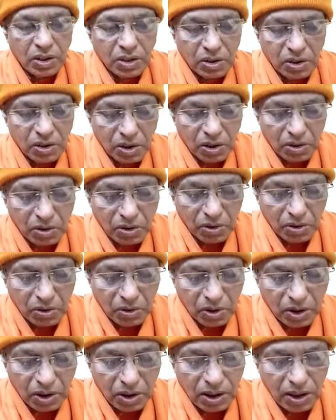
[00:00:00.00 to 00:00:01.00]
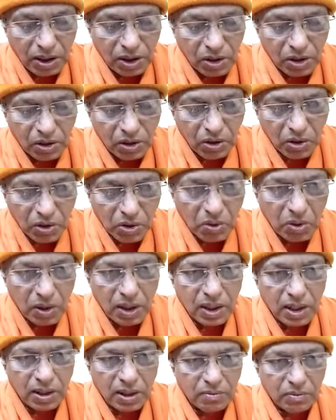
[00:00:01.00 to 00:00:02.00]
See, this
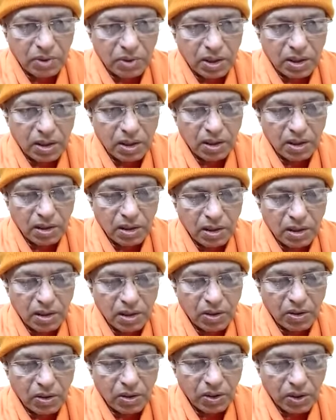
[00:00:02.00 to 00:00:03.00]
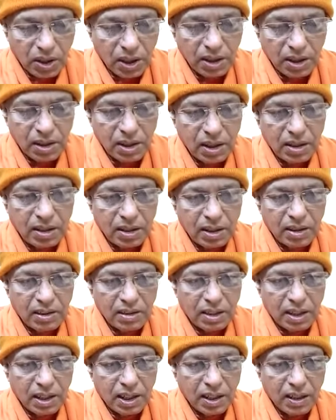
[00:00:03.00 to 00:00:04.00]
control comes. Consciousness
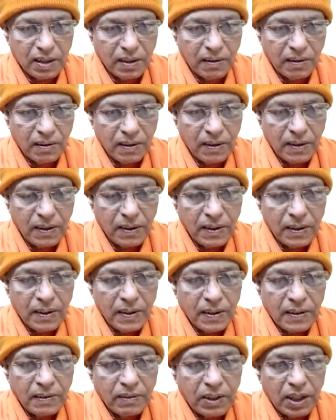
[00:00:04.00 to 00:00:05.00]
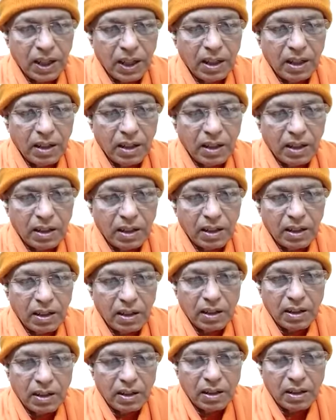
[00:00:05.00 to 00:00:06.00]
is there. Then,
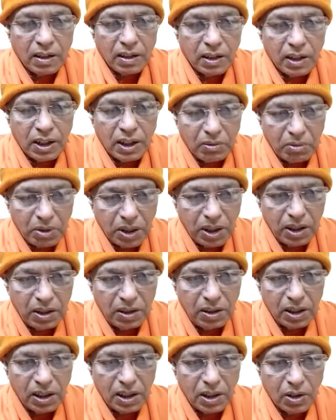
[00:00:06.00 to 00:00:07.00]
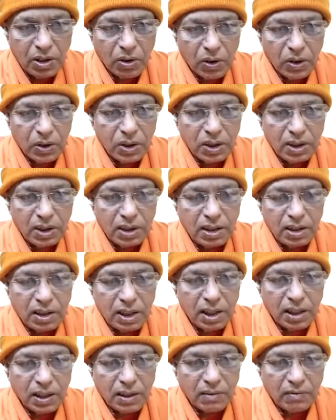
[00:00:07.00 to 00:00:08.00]
even if the gloss is
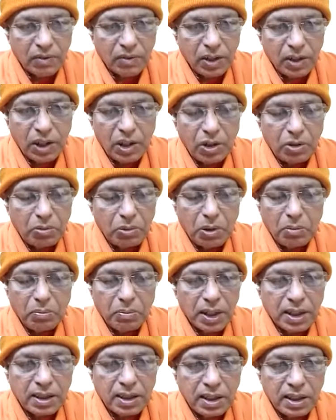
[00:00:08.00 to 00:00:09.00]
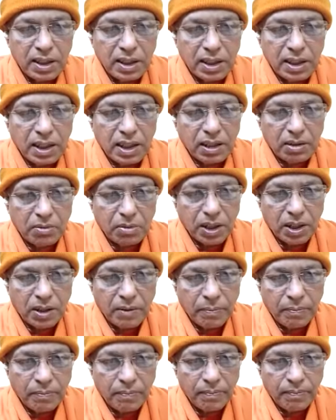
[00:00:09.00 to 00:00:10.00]
there, you must disturb
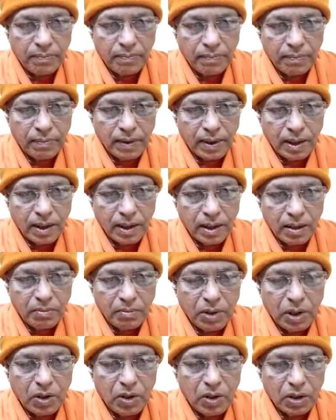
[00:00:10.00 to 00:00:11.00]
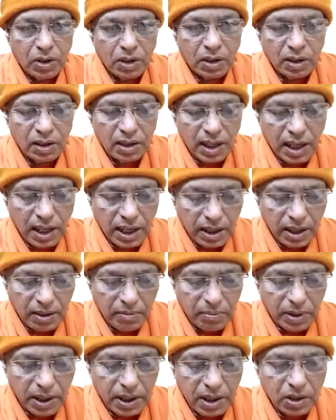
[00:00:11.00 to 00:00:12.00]
because
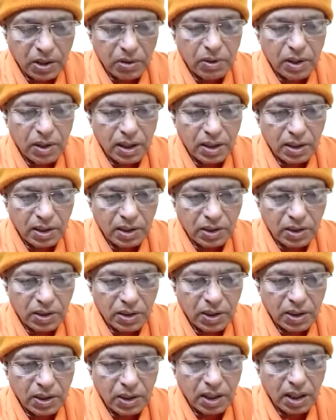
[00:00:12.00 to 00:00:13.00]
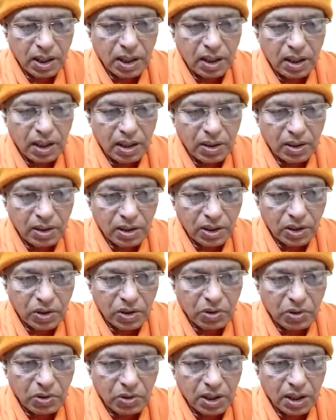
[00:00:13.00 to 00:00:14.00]
that particular situation in
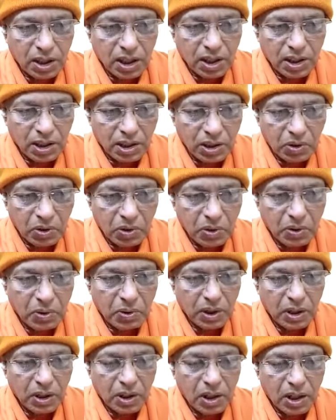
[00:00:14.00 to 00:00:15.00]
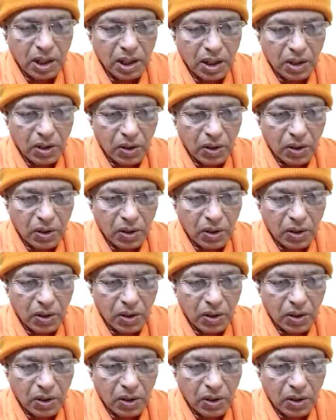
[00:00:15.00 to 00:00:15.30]
situation you incur